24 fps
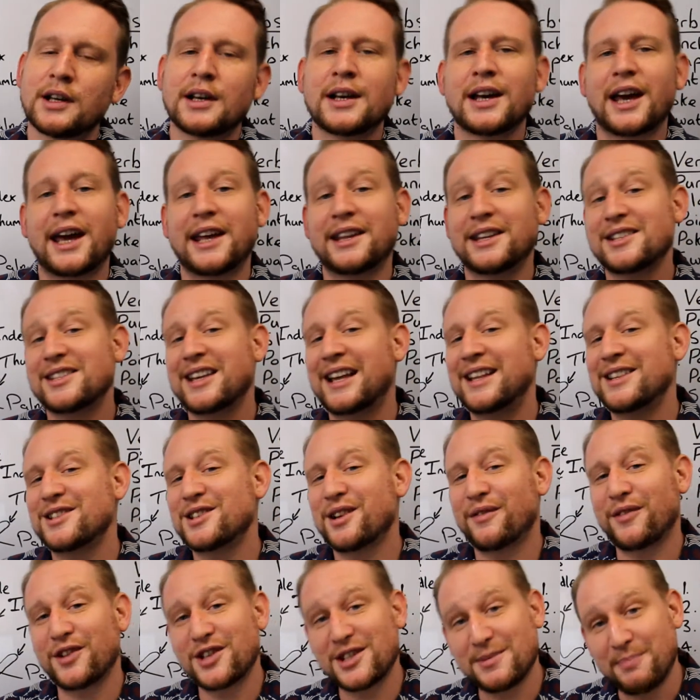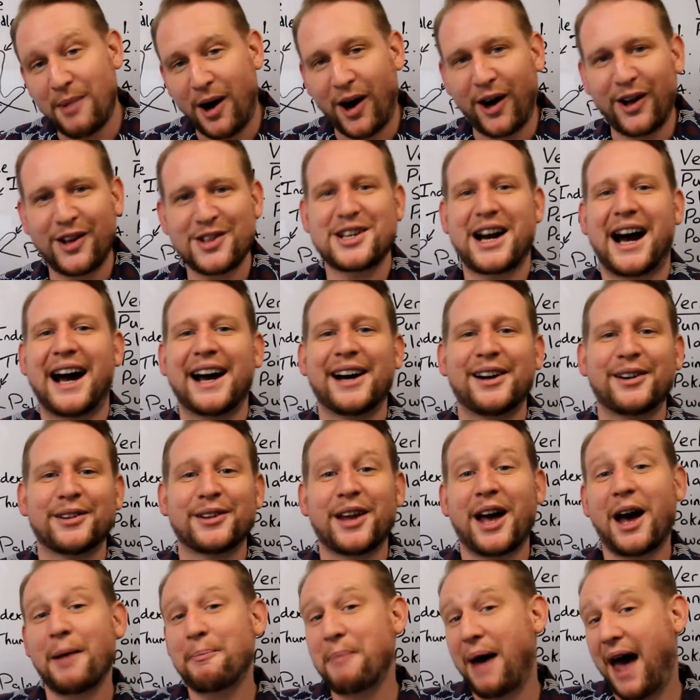In the sense of a small child,
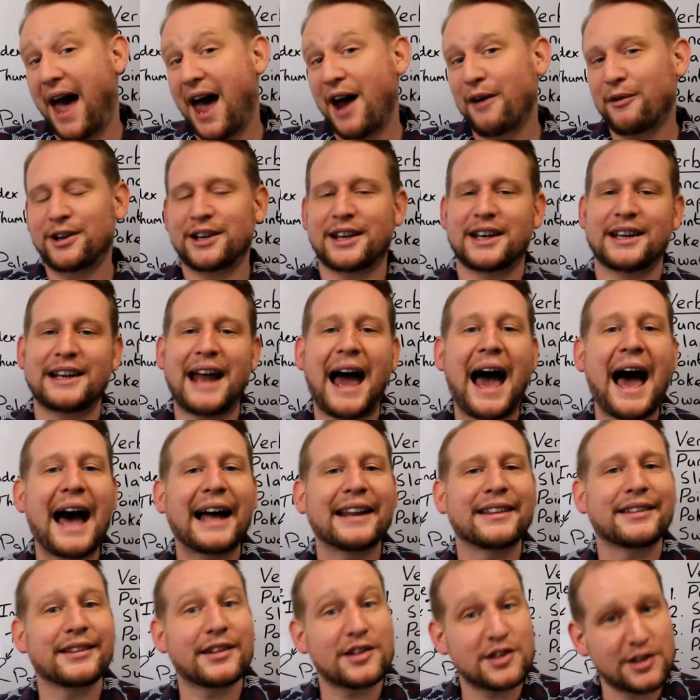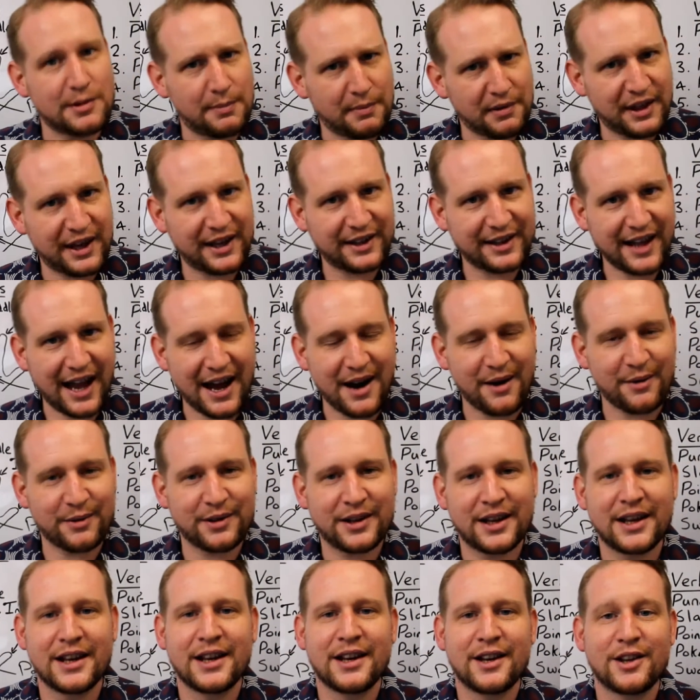a parent can hand something down
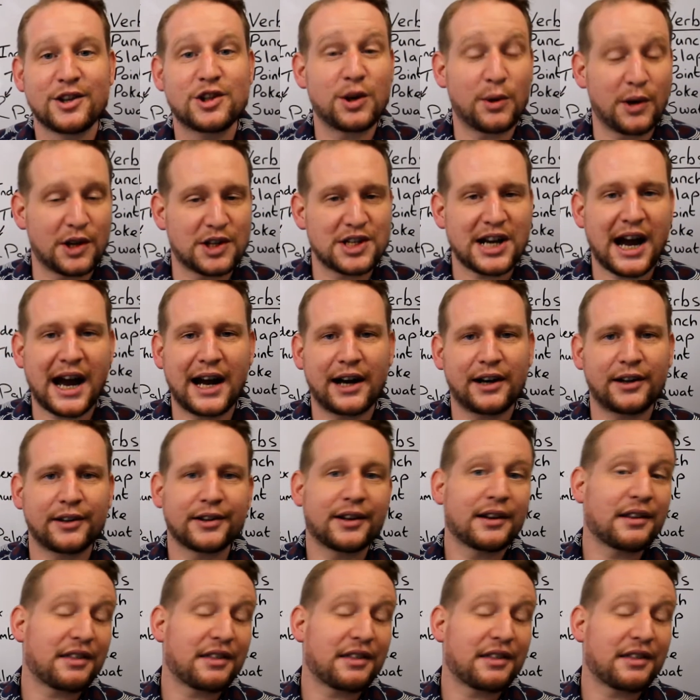to a child.